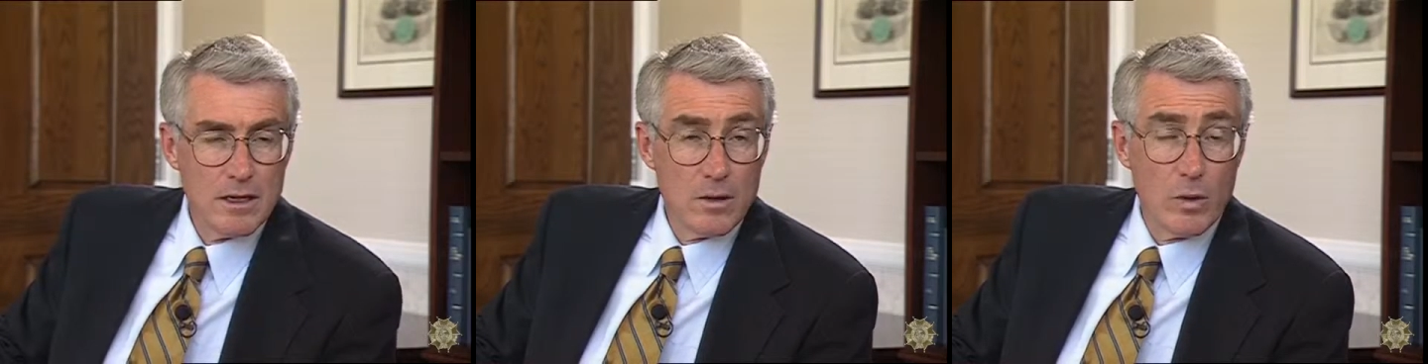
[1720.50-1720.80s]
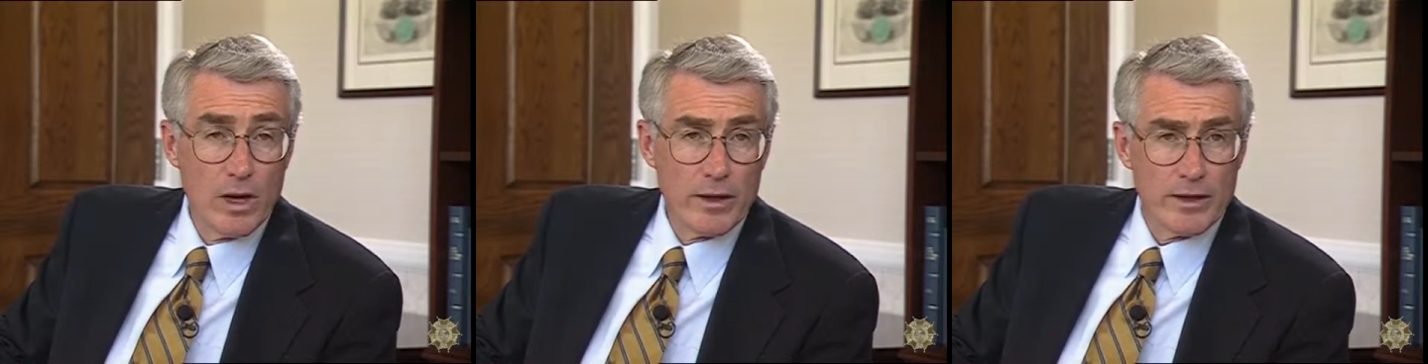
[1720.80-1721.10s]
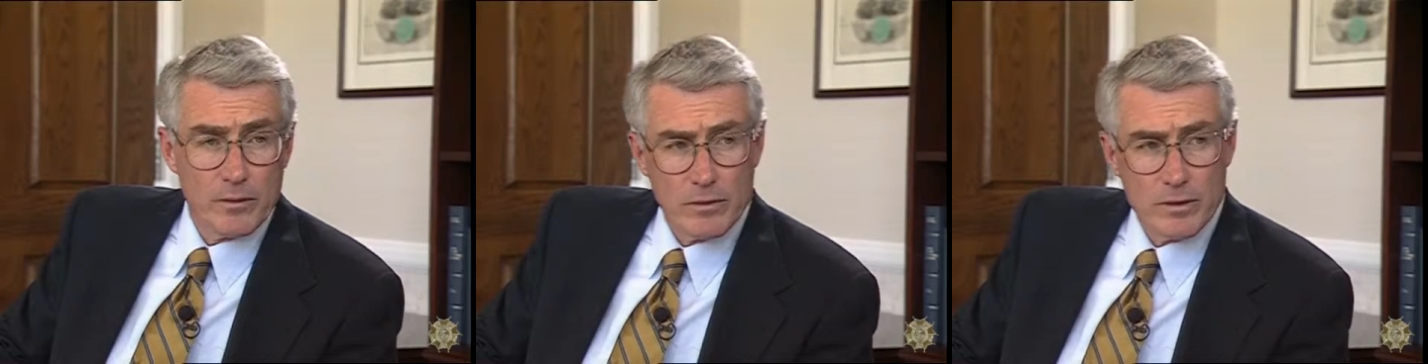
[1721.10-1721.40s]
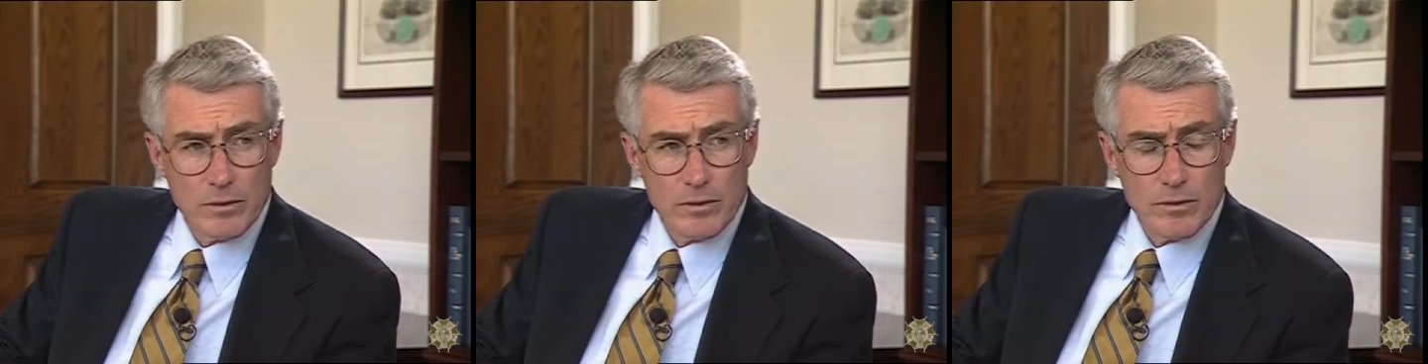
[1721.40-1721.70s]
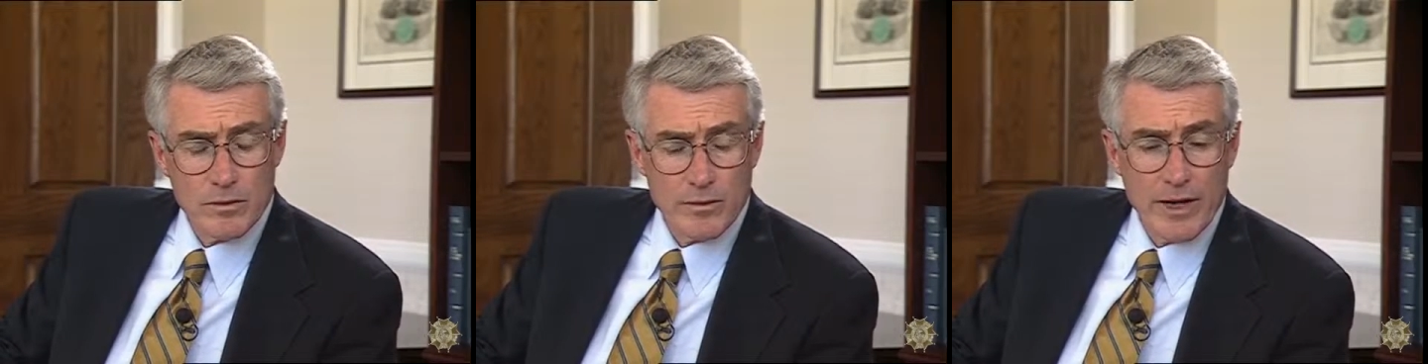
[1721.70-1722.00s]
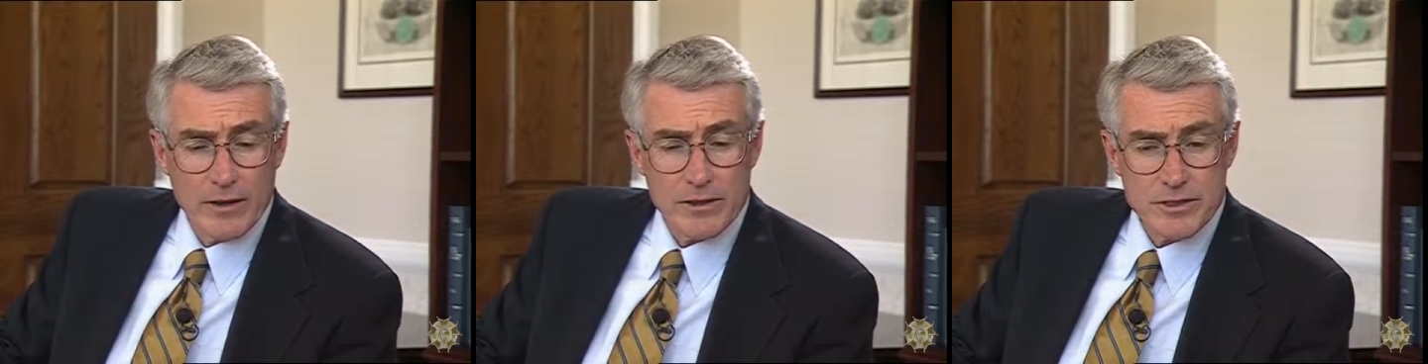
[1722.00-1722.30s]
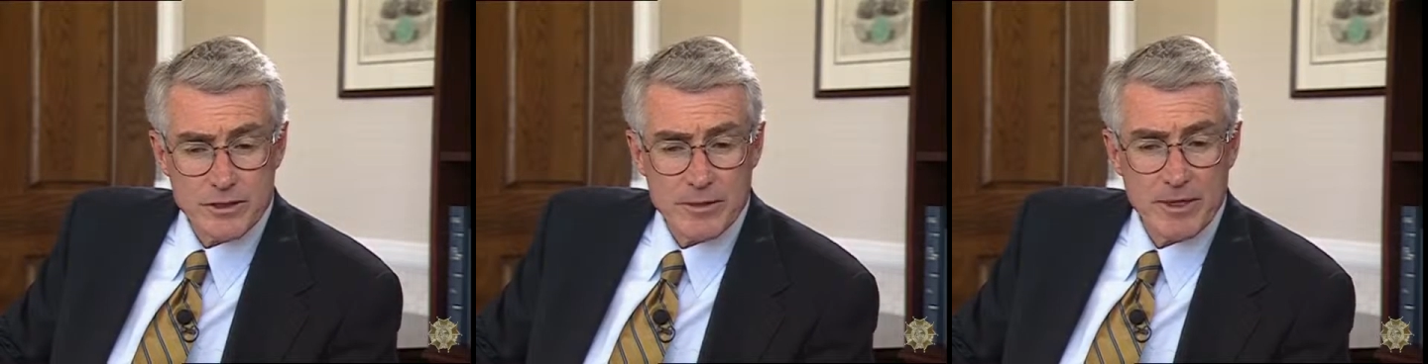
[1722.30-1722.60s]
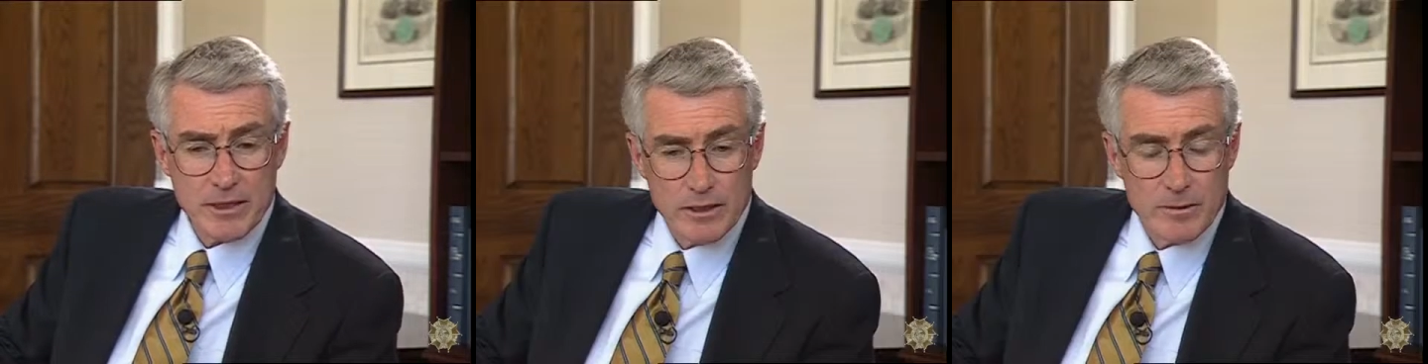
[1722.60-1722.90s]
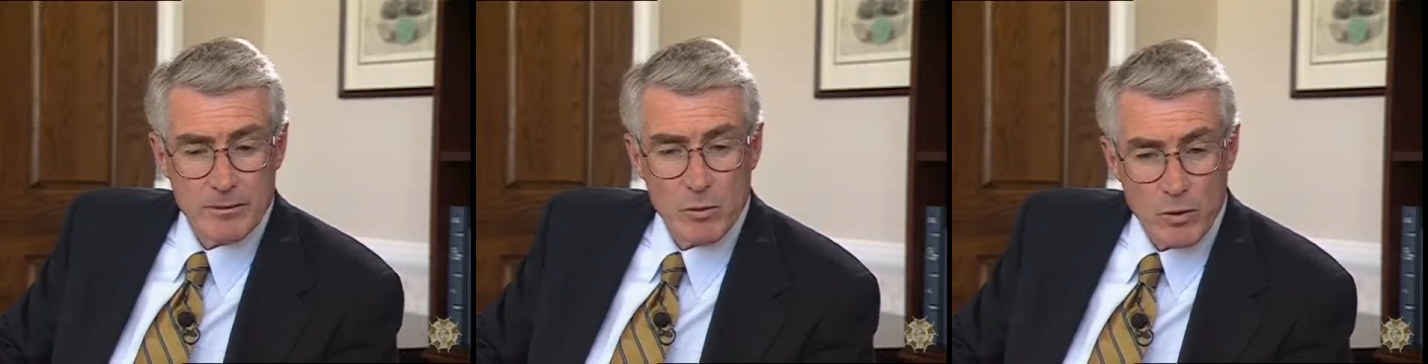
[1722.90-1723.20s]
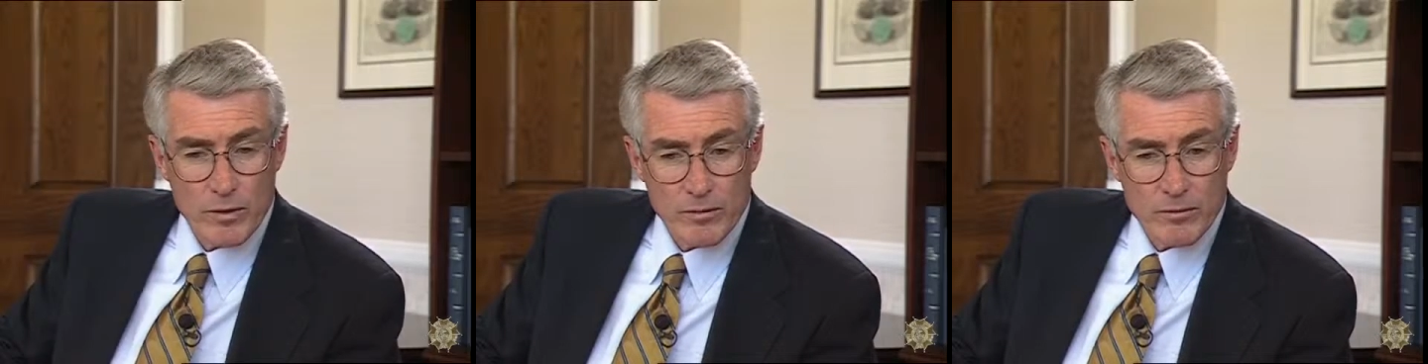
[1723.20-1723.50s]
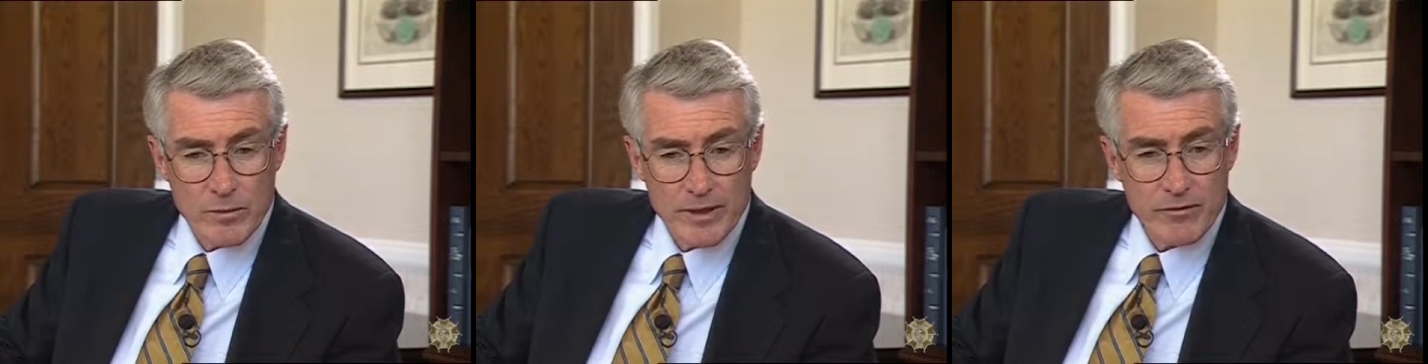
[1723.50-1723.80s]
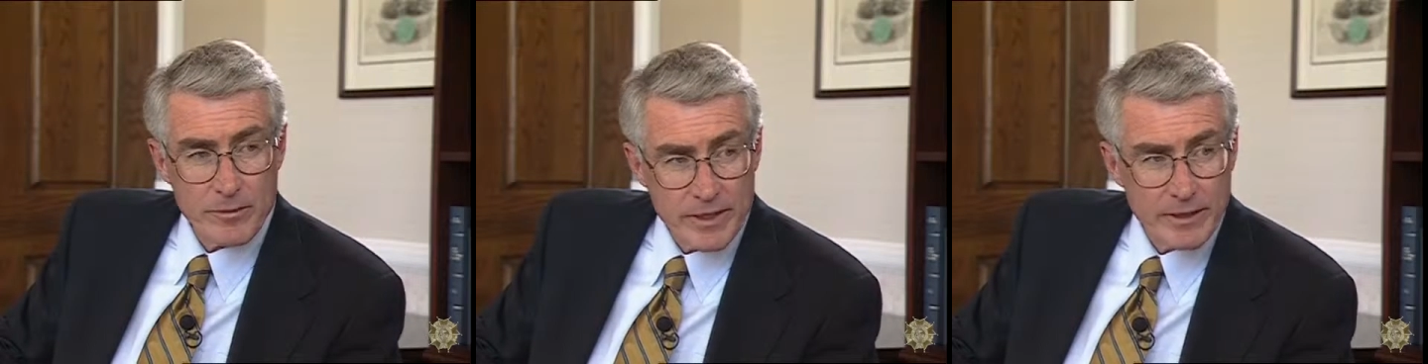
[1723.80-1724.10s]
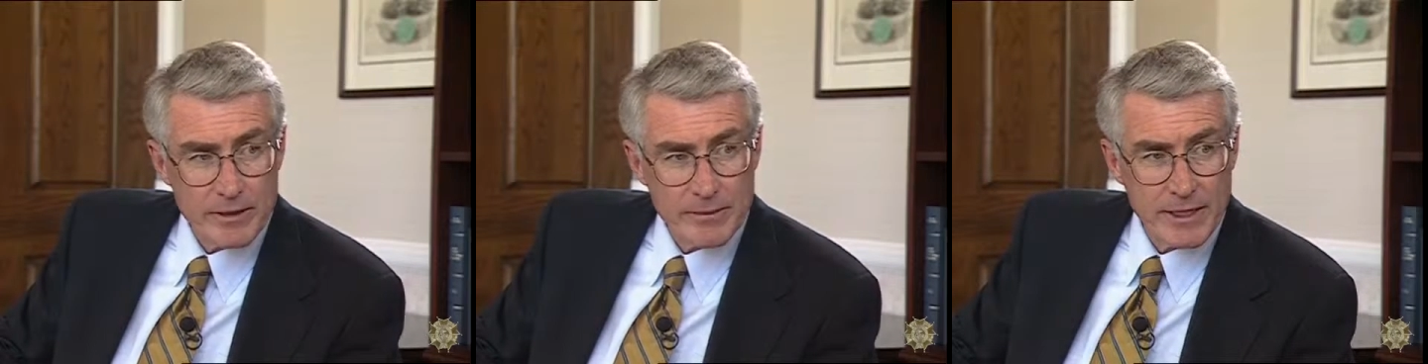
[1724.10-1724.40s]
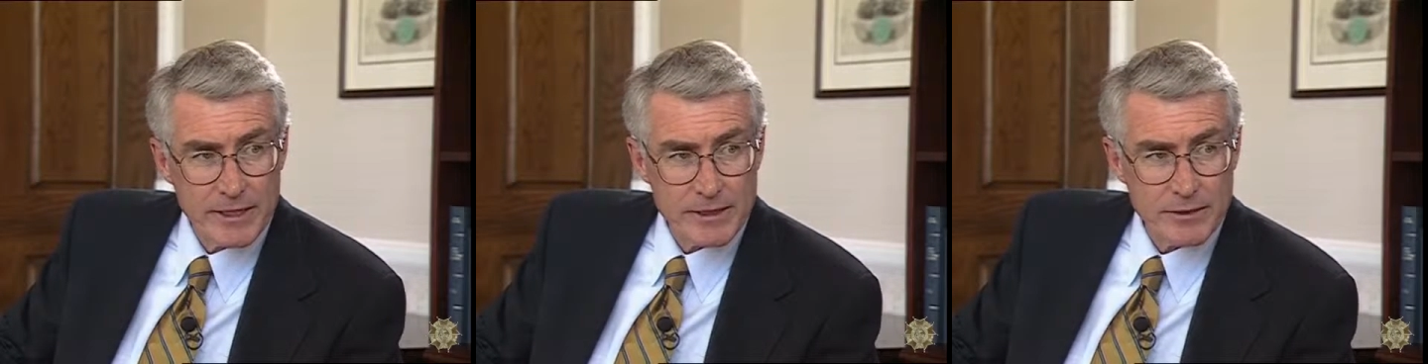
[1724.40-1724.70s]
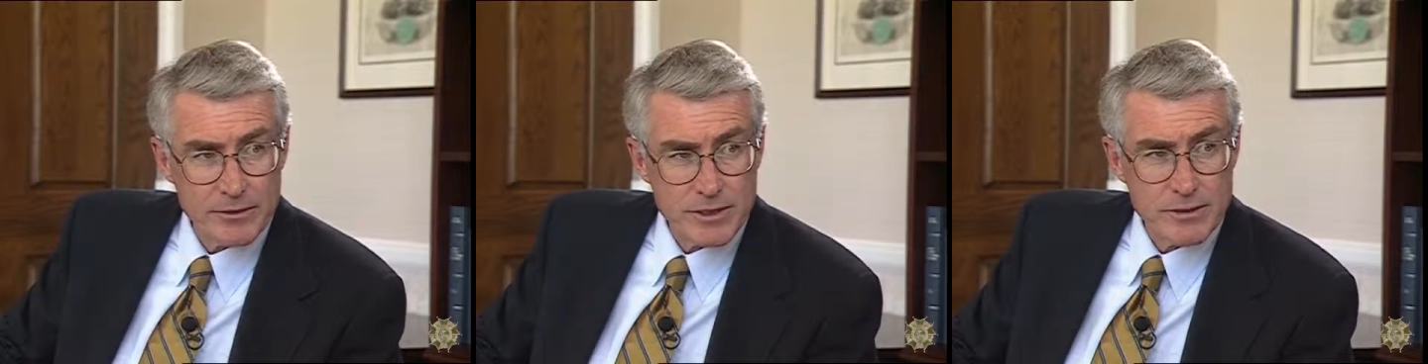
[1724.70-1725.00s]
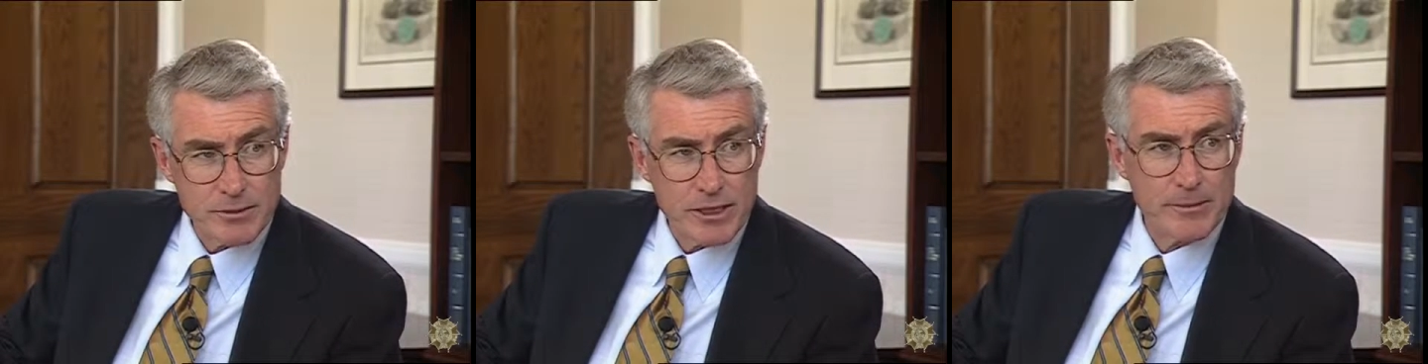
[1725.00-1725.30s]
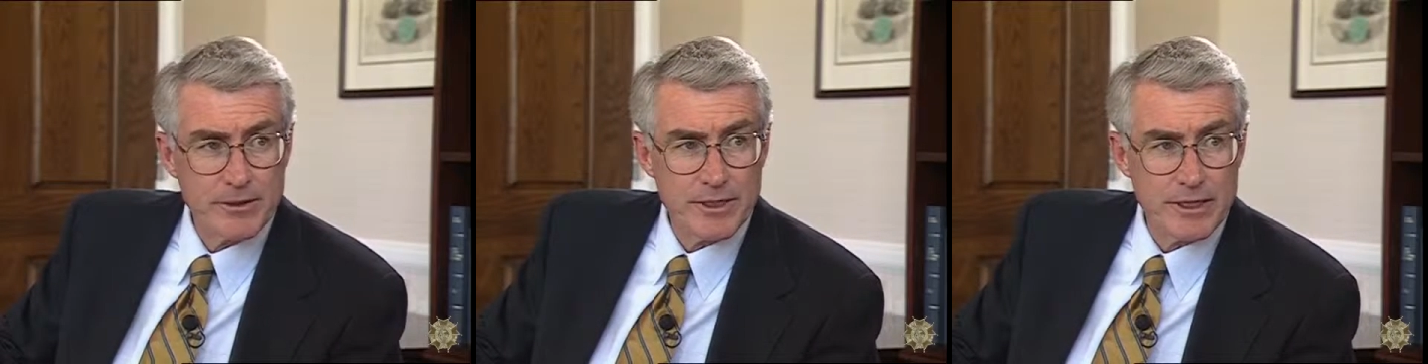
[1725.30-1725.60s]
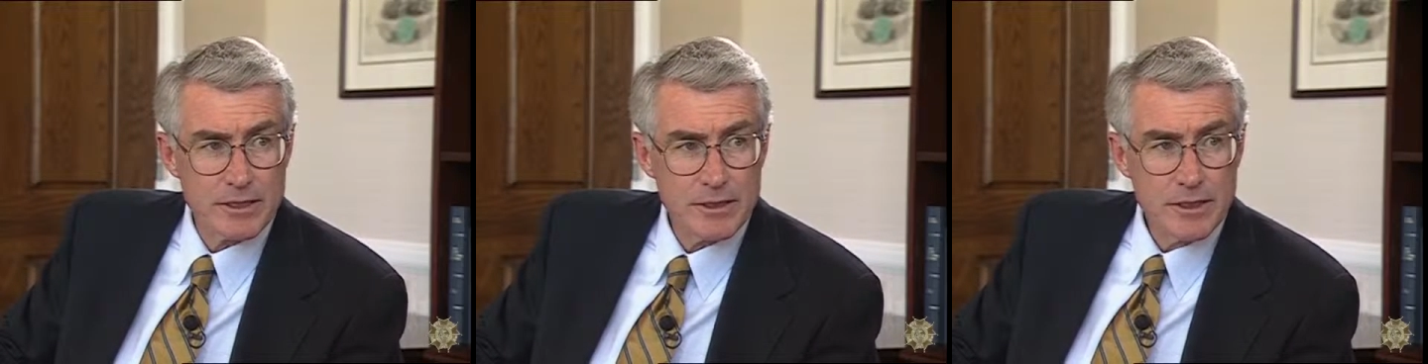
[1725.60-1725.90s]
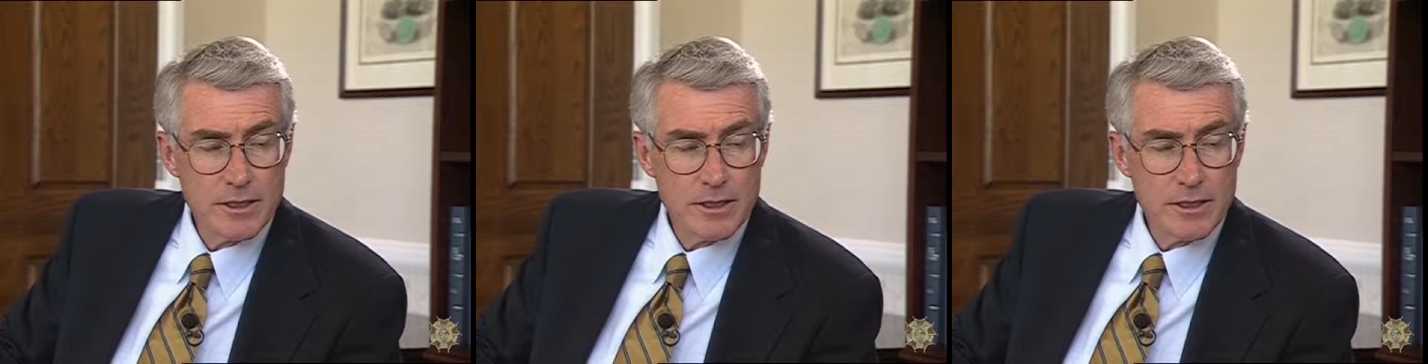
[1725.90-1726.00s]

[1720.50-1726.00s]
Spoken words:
Well, yeah, because there's going to be a little bit more money from the income tax increase and the property tax